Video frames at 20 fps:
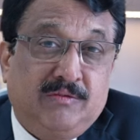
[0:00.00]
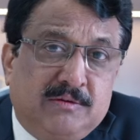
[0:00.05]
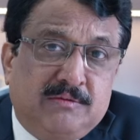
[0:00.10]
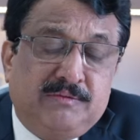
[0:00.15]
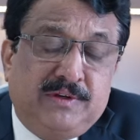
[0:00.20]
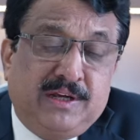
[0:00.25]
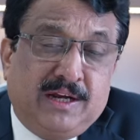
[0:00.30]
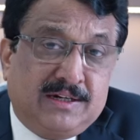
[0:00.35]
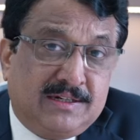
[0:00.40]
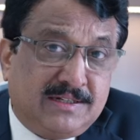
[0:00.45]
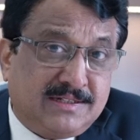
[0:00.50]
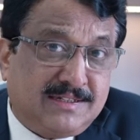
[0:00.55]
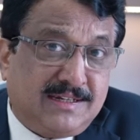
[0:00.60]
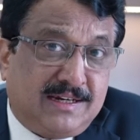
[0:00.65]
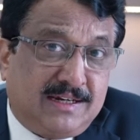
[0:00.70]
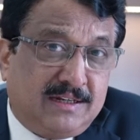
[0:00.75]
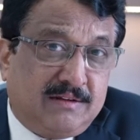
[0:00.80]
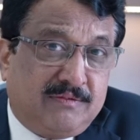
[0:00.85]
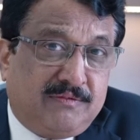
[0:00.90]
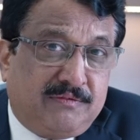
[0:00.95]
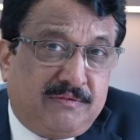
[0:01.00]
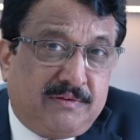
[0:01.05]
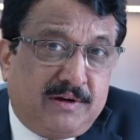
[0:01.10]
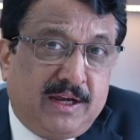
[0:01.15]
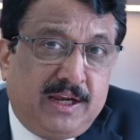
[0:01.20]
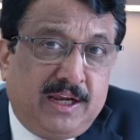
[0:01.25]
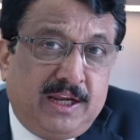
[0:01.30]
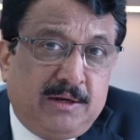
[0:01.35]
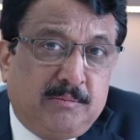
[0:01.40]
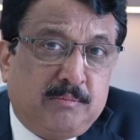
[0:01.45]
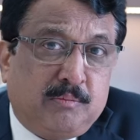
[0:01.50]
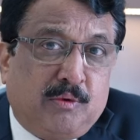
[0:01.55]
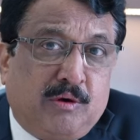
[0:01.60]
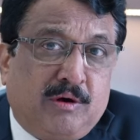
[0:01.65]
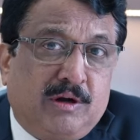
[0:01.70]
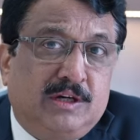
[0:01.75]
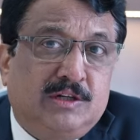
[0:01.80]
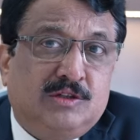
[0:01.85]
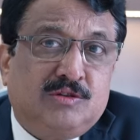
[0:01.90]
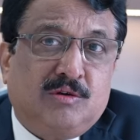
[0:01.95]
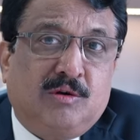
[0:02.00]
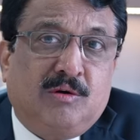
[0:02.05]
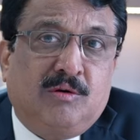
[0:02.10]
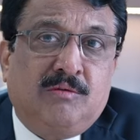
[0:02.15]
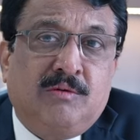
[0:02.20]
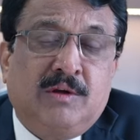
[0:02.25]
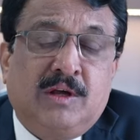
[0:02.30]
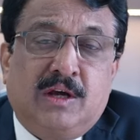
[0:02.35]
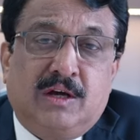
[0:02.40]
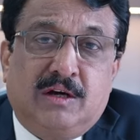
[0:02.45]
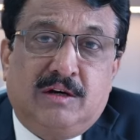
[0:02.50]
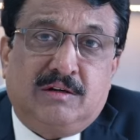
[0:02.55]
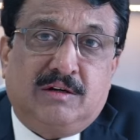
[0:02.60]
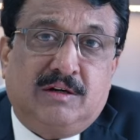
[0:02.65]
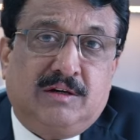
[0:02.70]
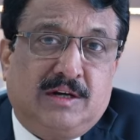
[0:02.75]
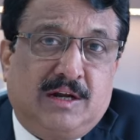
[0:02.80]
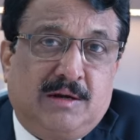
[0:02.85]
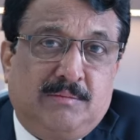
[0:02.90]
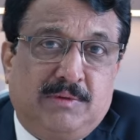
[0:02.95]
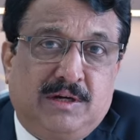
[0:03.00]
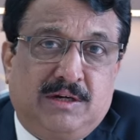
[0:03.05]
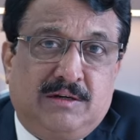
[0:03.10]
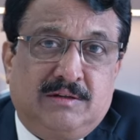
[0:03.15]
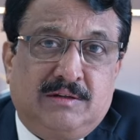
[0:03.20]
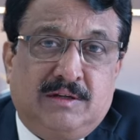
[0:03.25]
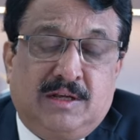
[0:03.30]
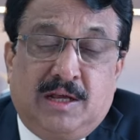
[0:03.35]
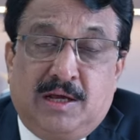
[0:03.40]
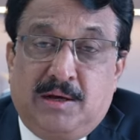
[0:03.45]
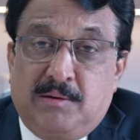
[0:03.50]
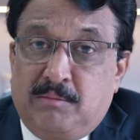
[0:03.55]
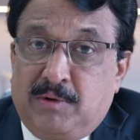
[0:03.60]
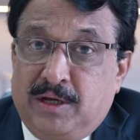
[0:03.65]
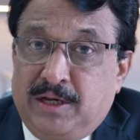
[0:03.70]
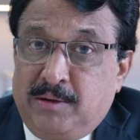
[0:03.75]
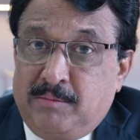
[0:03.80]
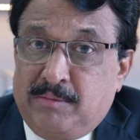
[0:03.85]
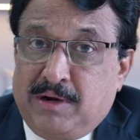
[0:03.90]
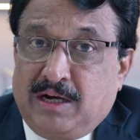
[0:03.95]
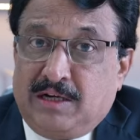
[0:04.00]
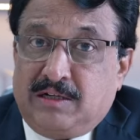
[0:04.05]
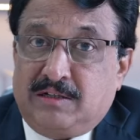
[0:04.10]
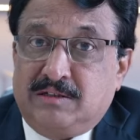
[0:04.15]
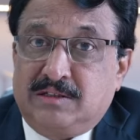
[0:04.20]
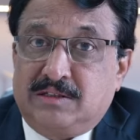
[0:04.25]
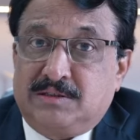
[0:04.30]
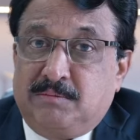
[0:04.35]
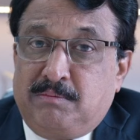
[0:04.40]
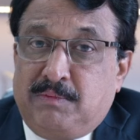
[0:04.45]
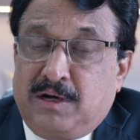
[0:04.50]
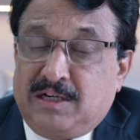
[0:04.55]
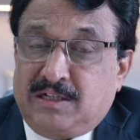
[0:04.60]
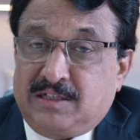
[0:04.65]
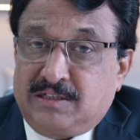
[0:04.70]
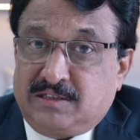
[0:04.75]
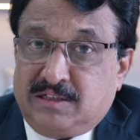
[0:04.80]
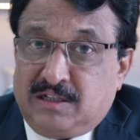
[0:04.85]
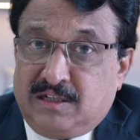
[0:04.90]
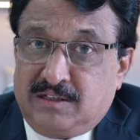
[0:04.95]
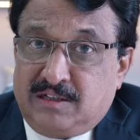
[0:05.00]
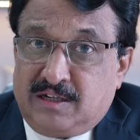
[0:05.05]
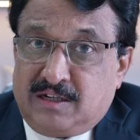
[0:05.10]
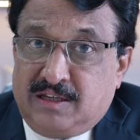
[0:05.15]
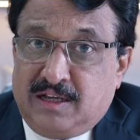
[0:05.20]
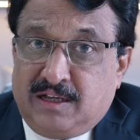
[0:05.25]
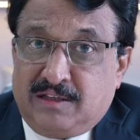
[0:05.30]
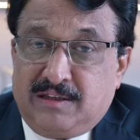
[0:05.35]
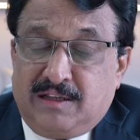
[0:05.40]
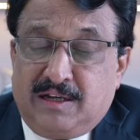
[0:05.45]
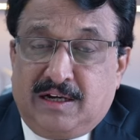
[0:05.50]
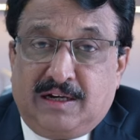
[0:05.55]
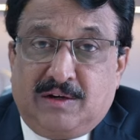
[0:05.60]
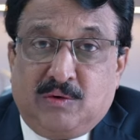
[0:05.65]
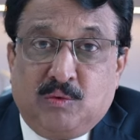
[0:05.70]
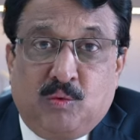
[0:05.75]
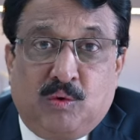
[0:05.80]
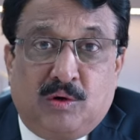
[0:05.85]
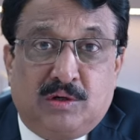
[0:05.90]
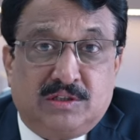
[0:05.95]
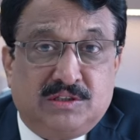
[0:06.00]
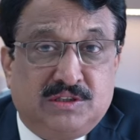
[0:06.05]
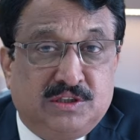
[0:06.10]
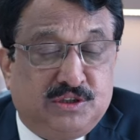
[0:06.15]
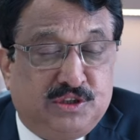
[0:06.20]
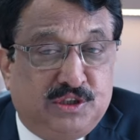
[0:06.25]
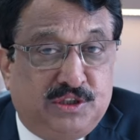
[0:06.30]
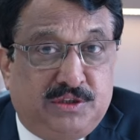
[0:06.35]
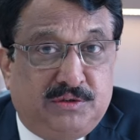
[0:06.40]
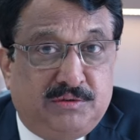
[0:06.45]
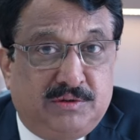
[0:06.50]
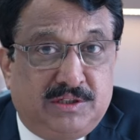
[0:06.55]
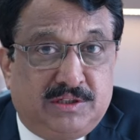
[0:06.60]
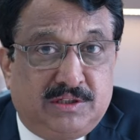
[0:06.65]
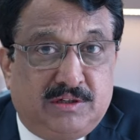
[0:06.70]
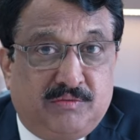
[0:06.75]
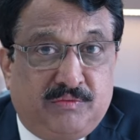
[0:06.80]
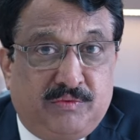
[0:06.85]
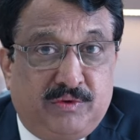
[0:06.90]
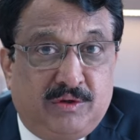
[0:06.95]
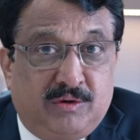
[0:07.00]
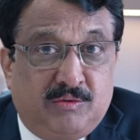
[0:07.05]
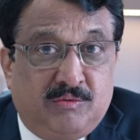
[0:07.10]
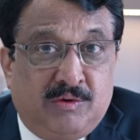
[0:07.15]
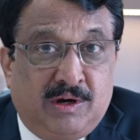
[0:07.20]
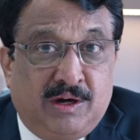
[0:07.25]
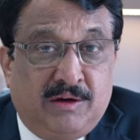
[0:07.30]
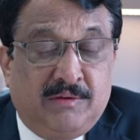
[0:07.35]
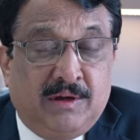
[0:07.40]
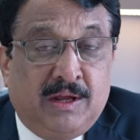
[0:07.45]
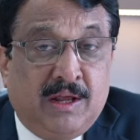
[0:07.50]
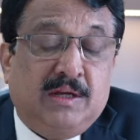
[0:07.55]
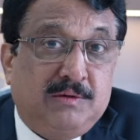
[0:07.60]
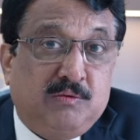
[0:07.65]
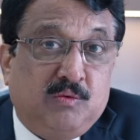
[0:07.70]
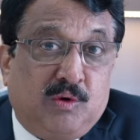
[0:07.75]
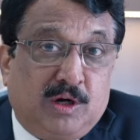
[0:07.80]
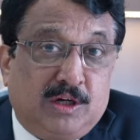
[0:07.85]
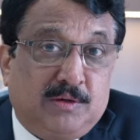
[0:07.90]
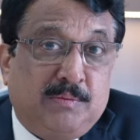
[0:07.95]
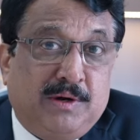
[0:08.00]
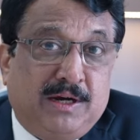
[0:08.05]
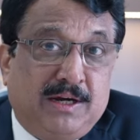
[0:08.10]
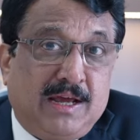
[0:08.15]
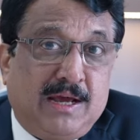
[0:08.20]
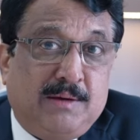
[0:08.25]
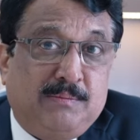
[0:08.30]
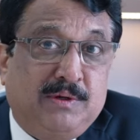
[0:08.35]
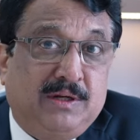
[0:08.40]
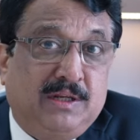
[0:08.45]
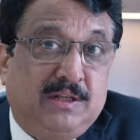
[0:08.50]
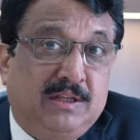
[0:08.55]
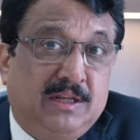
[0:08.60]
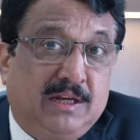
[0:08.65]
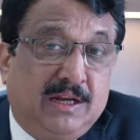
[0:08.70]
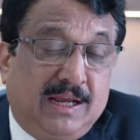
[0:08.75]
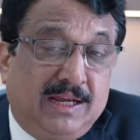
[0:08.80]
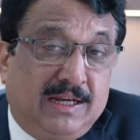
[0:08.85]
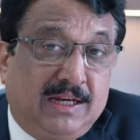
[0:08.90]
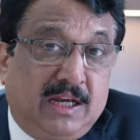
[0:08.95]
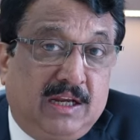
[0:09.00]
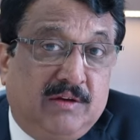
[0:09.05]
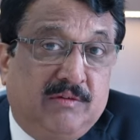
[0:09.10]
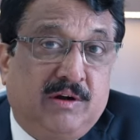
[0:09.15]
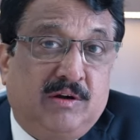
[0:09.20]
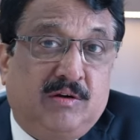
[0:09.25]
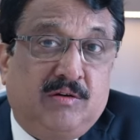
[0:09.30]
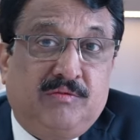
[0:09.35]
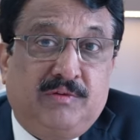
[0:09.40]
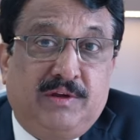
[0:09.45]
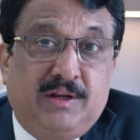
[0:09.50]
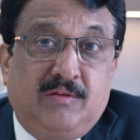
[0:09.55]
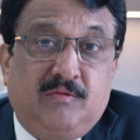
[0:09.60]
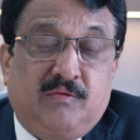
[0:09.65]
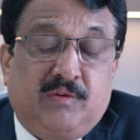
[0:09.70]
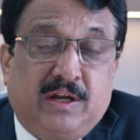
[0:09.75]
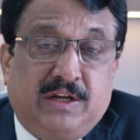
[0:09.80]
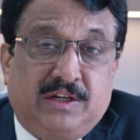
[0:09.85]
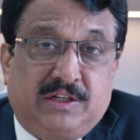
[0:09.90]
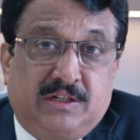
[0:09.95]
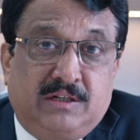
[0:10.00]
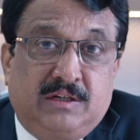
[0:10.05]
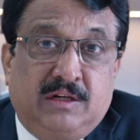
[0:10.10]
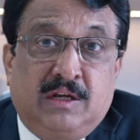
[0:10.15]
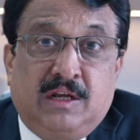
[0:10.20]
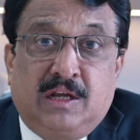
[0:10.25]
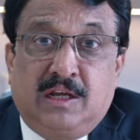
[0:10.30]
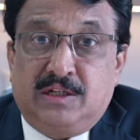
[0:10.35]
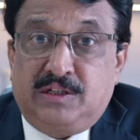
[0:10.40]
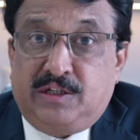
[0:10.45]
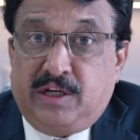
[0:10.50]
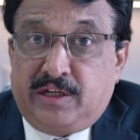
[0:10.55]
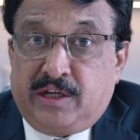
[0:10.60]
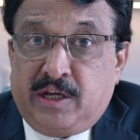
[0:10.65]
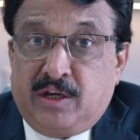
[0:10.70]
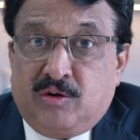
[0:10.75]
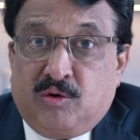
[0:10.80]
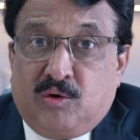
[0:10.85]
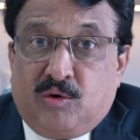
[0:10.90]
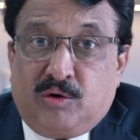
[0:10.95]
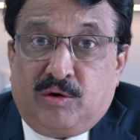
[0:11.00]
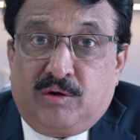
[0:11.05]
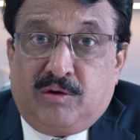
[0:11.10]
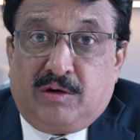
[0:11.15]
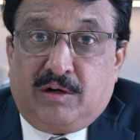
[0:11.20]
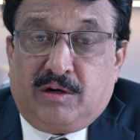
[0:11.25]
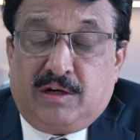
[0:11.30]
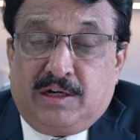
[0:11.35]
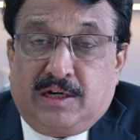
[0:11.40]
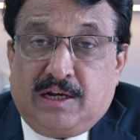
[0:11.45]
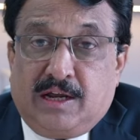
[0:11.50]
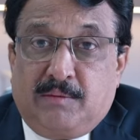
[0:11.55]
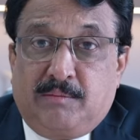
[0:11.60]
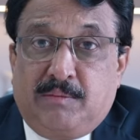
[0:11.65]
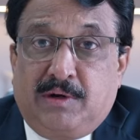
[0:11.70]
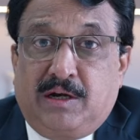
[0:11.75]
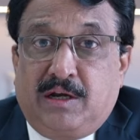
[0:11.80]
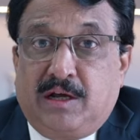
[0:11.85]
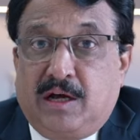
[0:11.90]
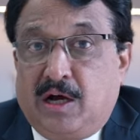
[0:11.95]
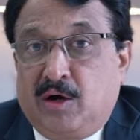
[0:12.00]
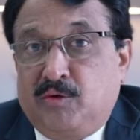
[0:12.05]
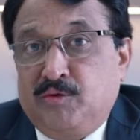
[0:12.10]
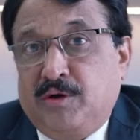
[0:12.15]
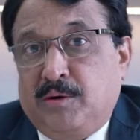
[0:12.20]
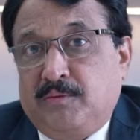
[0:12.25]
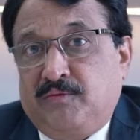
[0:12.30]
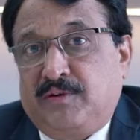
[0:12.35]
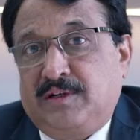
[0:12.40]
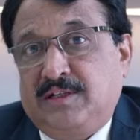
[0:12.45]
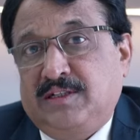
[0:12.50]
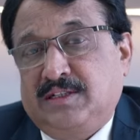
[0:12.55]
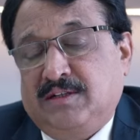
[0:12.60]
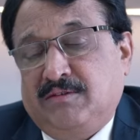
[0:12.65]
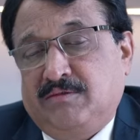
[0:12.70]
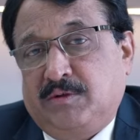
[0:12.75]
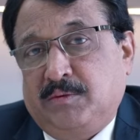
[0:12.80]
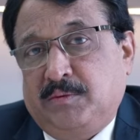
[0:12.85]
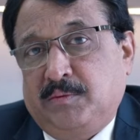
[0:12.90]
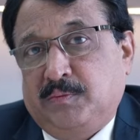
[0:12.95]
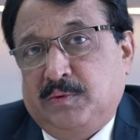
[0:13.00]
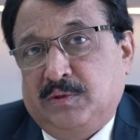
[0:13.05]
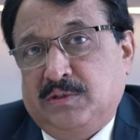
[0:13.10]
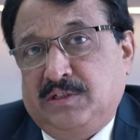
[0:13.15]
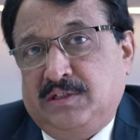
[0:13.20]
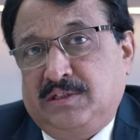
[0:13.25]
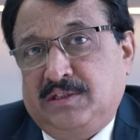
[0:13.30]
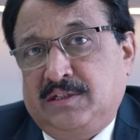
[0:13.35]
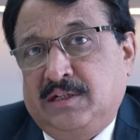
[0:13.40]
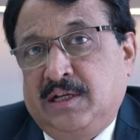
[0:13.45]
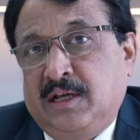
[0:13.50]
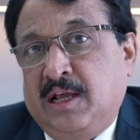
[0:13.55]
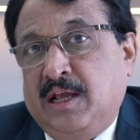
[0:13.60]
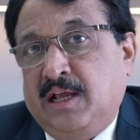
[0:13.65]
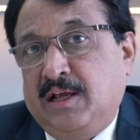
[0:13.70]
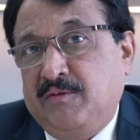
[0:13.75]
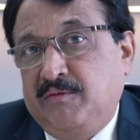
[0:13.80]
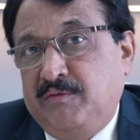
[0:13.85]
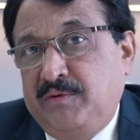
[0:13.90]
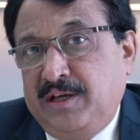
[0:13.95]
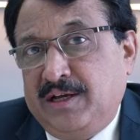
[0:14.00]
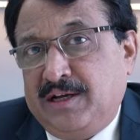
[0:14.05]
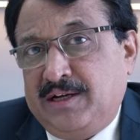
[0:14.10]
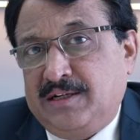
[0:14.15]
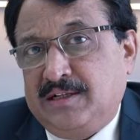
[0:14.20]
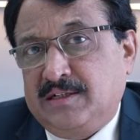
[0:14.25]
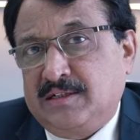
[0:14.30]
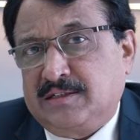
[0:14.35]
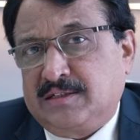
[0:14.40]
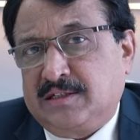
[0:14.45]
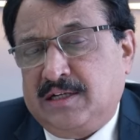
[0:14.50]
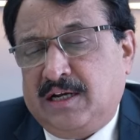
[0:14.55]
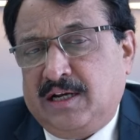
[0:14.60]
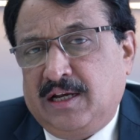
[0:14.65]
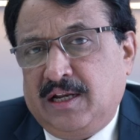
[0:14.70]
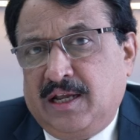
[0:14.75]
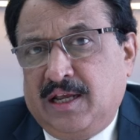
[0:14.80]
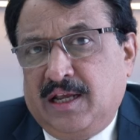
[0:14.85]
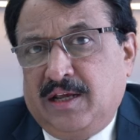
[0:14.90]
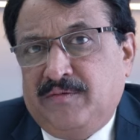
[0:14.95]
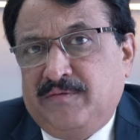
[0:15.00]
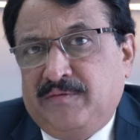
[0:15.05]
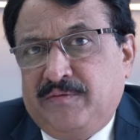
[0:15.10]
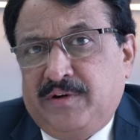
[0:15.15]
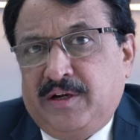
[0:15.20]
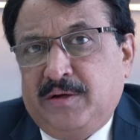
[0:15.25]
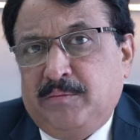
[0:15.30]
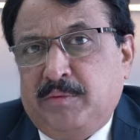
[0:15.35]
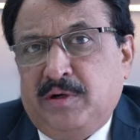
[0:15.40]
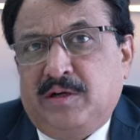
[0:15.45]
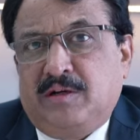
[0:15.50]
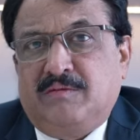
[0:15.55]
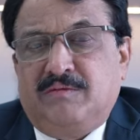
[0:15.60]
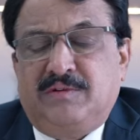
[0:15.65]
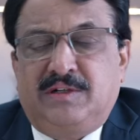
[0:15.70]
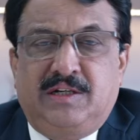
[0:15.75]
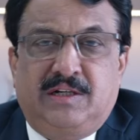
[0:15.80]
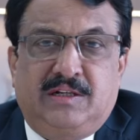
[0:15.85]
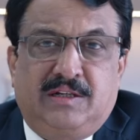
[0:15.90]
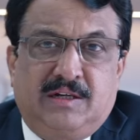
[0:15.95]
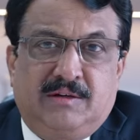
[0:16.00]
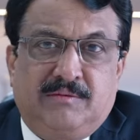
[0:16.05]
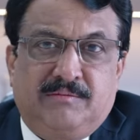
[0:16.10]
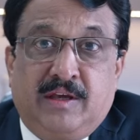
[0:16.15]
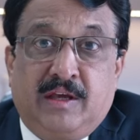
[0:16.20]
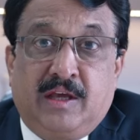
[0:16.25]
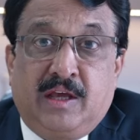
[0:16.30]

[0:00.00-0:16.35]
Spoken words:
We understand the fine points of retirement. Money matters. Matters other than that. What is the situation of your wife? What might happen in the likely event of inflation taking over your retirement? How your funds have to be positioned? We understand every bit of detail.